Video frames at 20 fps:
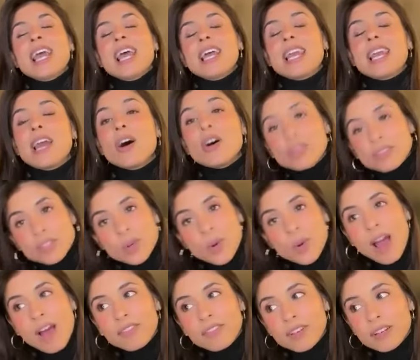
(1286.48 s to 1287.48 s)
And I also
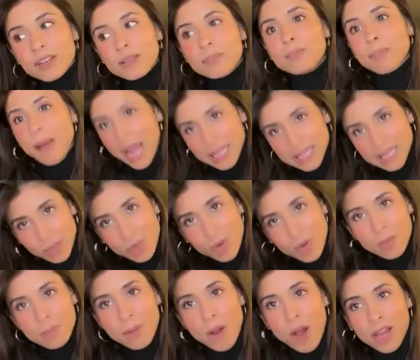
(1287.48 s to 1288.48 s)
have a
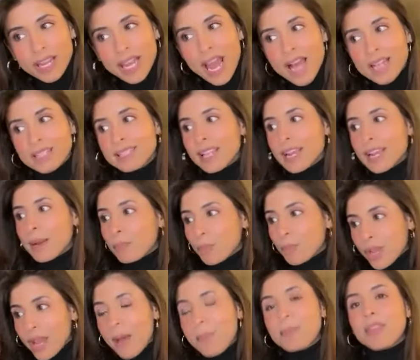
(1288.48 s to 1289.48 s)
bilingual podcast that I'm
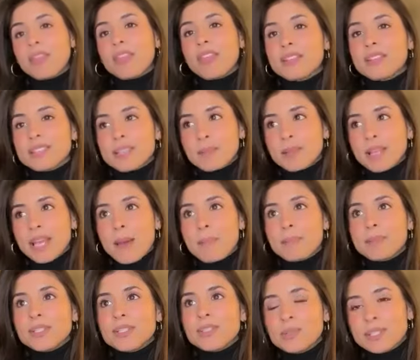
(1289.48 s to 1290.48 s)
re-upping some of the
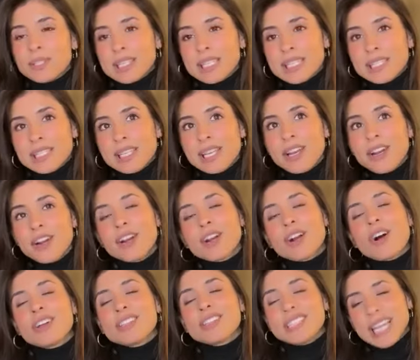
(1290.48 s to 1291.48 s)
episodes this year
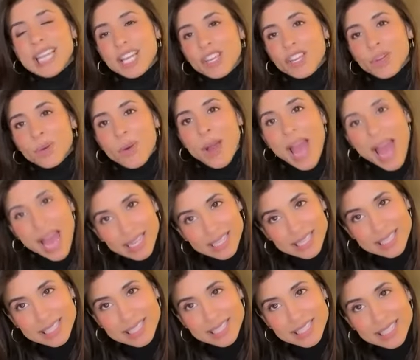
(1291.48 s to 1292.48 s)
called Thank You
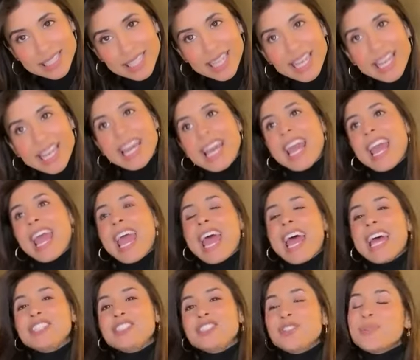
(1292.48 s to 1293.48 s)
X.
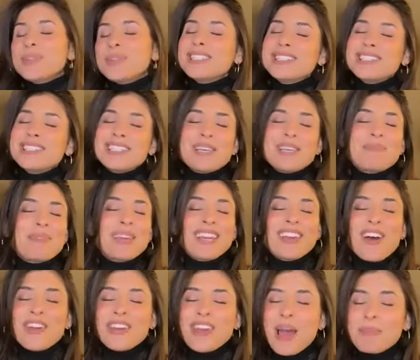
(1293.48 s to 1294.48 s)
And you can see me
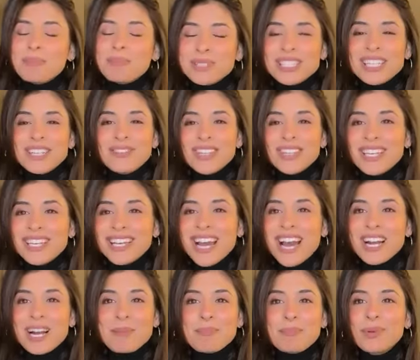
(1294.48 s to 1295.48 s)
on Apple TV
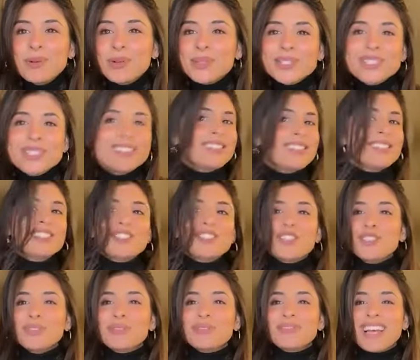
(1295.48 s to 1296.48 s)
Acapulco season
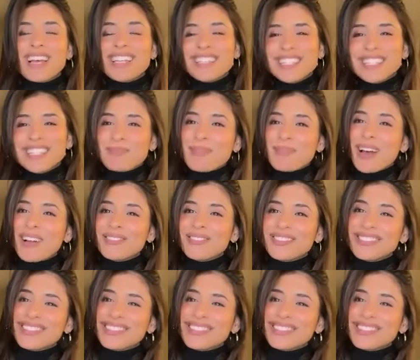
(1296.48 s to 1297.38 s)
two as Isabel.